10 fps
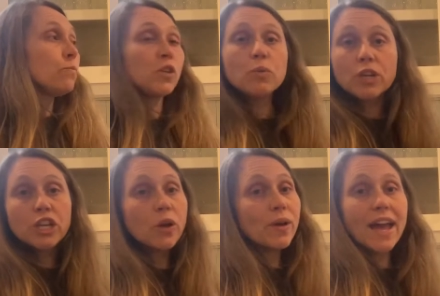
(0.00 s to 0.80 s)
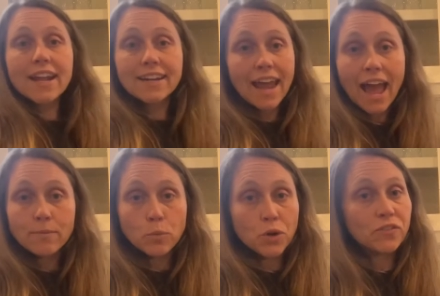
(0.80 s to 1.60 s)
you want to go ahead and
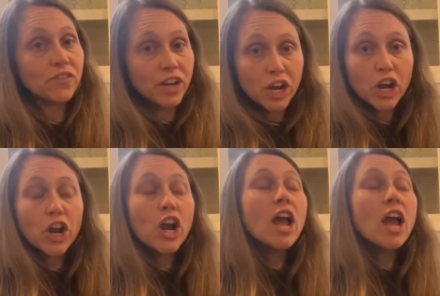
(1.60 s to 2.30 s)
add more vinegar.